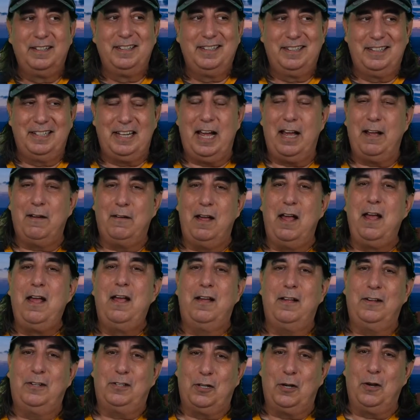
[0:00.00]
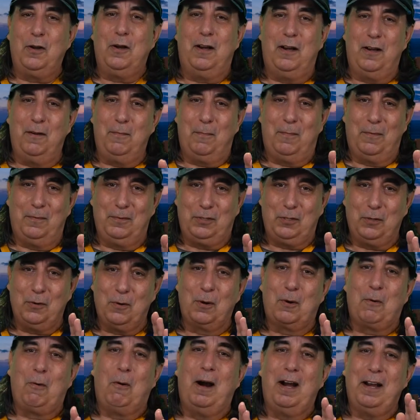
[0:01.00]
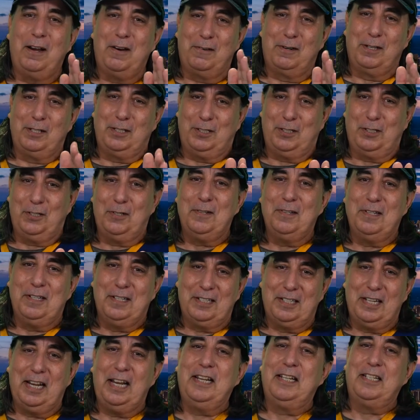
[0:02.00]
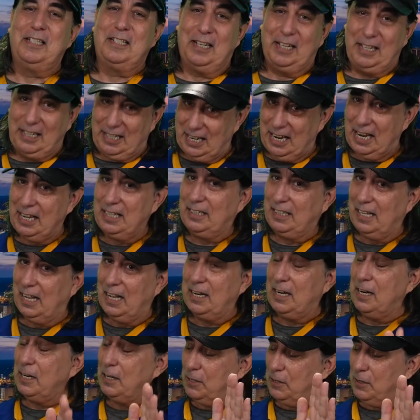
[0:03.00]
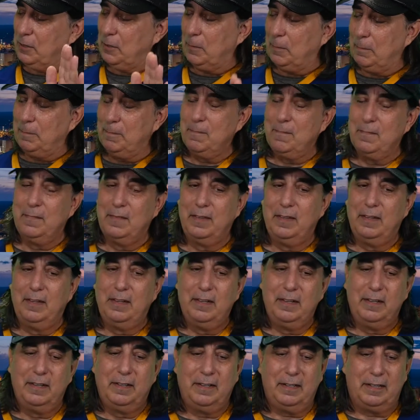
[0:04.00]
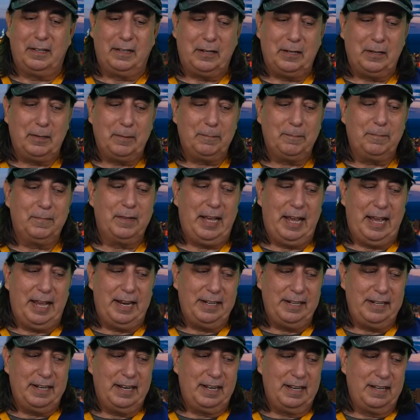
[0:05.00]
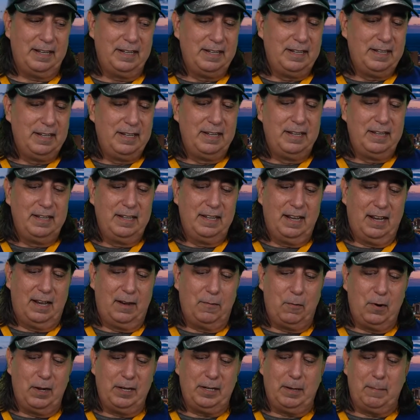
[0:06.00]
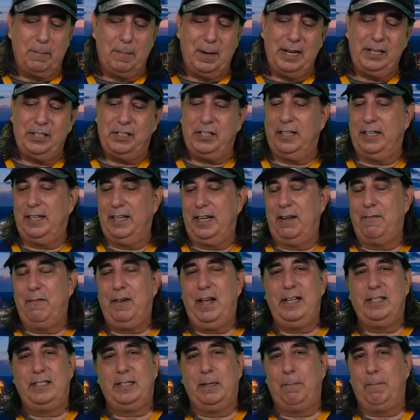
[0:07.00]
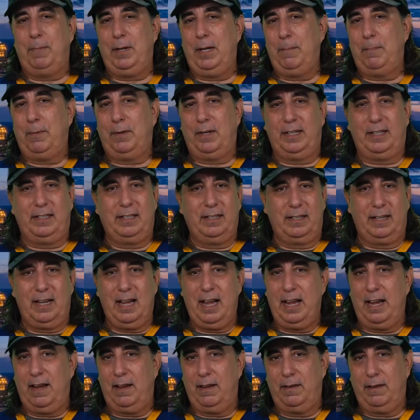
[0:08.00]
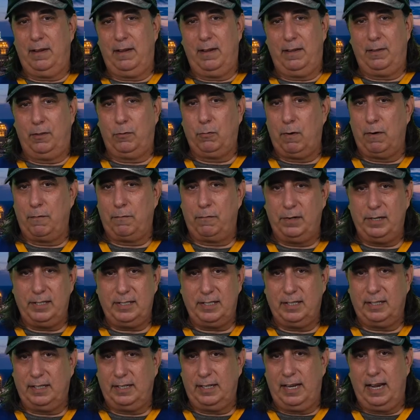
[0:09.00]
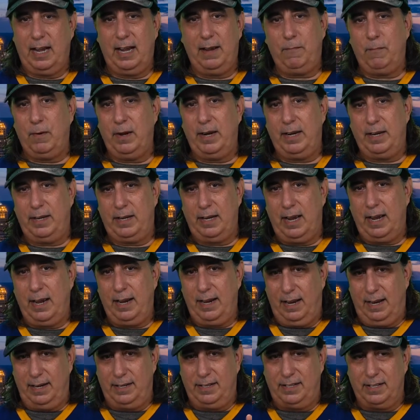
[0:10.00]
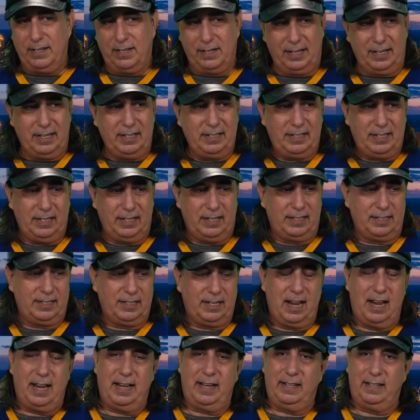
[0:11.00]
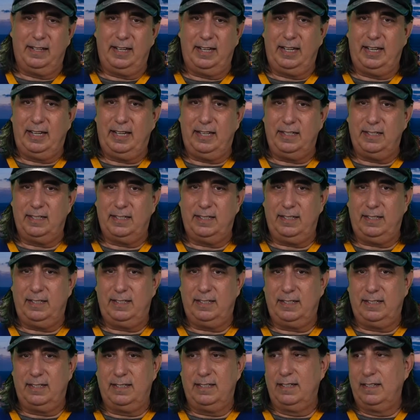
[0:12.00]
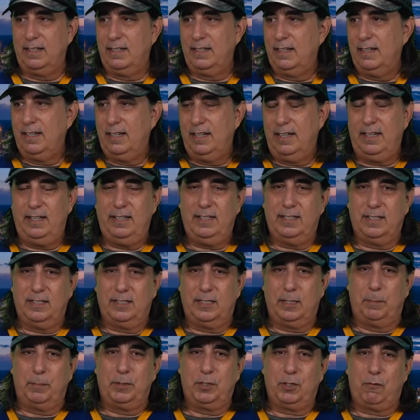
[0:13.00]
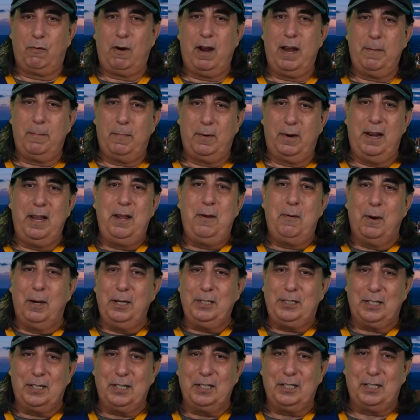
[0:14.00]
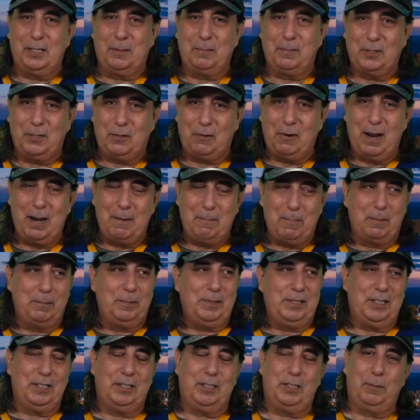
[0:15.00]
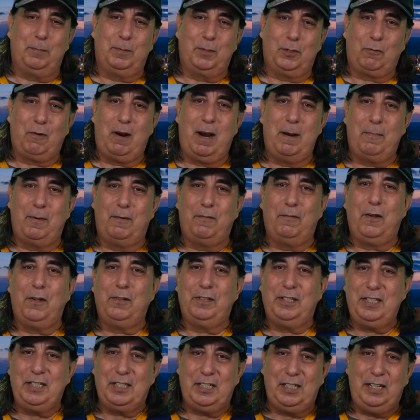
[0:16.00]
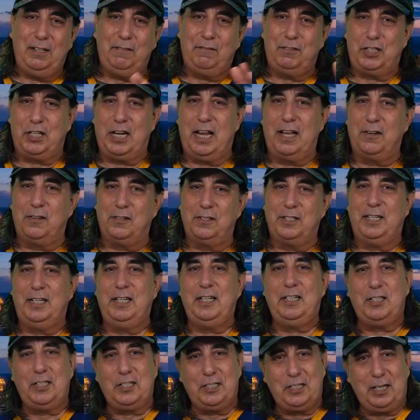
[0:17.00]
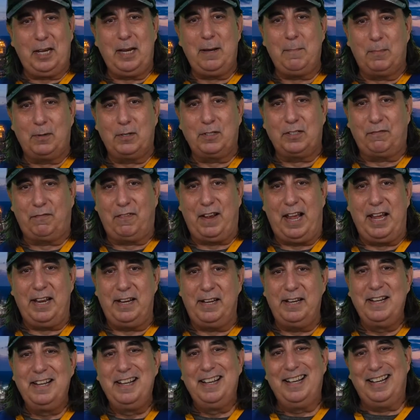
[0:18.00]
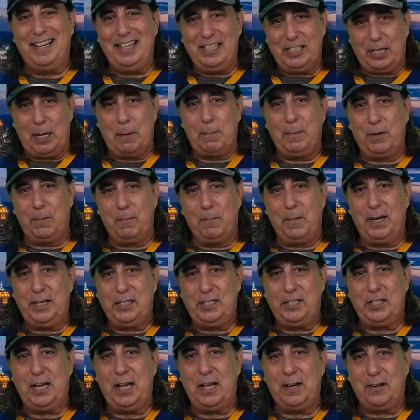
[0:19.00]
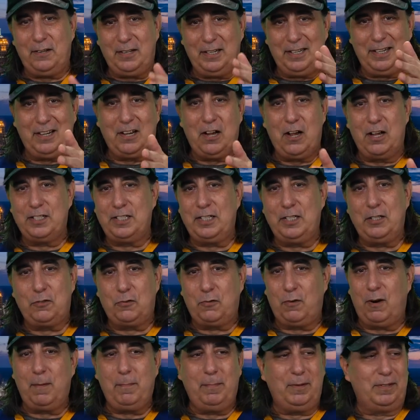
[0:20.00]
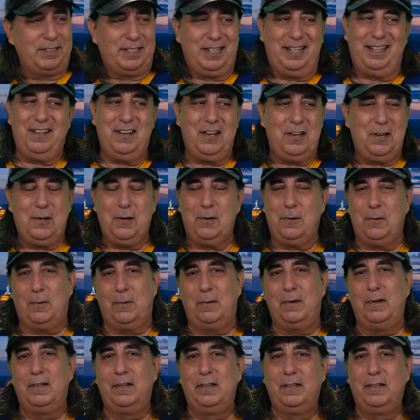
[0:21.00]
to acquire a certain taste. I get that. I do. You know, and I wanted to mention, like, I've had some people, like the guy I threw off recently. I dug into this guy, and like he's a subscriber. He wasn't a subscriber, but he's a subscriber of all these Leafs channels, and he's a Sabres fan, and he's coming to my channel and causing trouble. It's like, no.